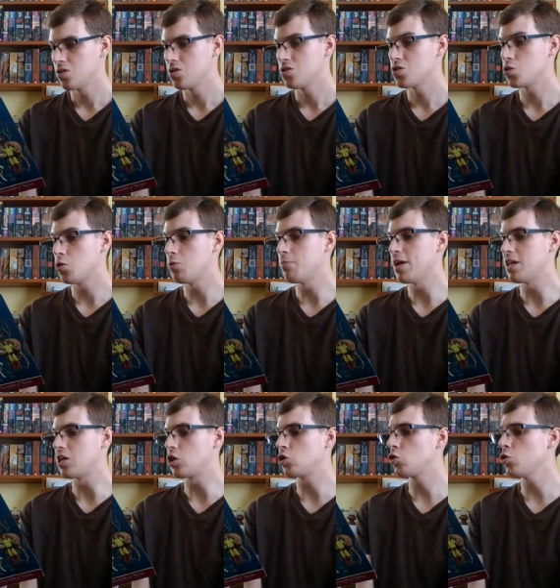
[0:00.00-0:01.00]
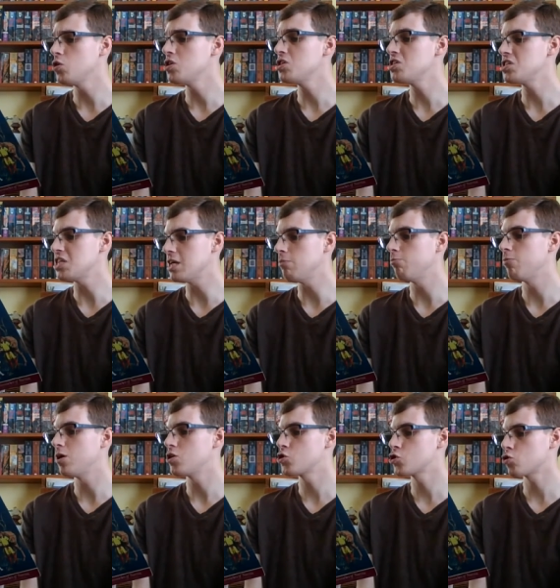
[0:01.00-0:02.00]
So he made a good, deep,
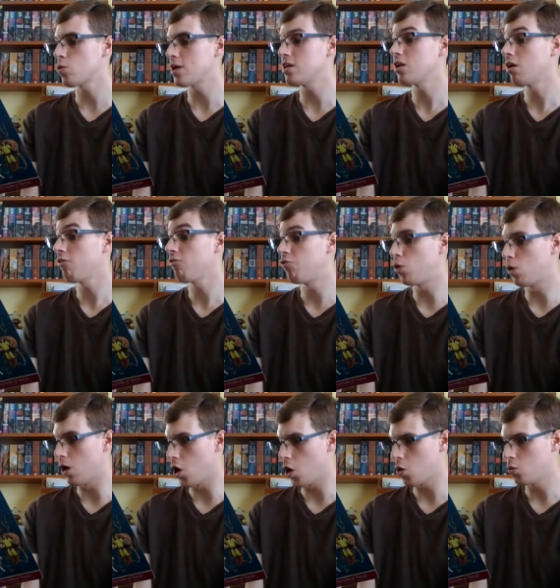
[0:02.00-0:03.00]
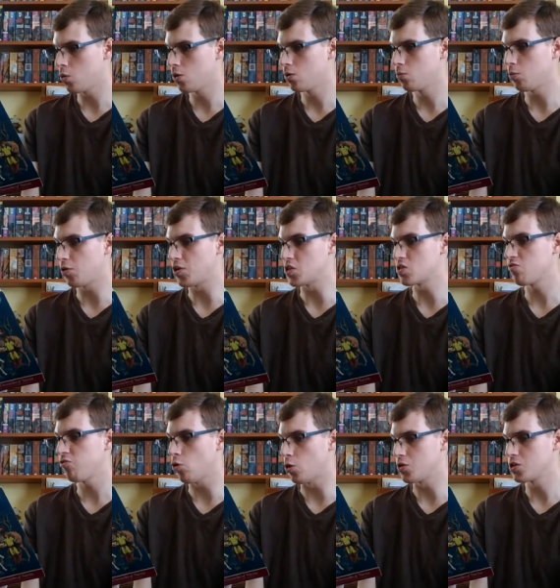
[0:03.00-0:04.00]
straight furrow with his
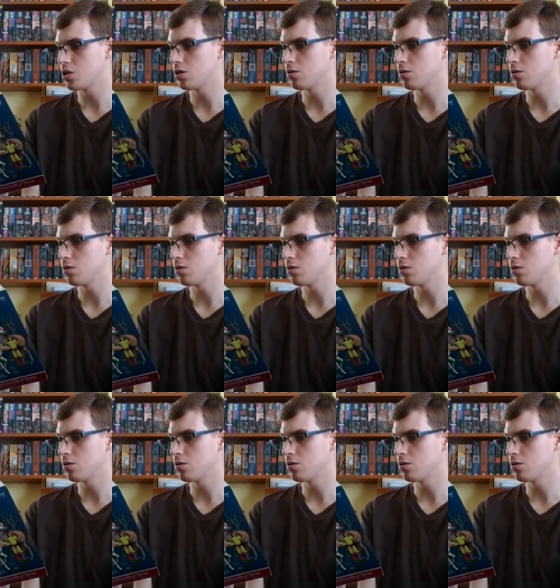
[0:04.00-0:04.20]
foot,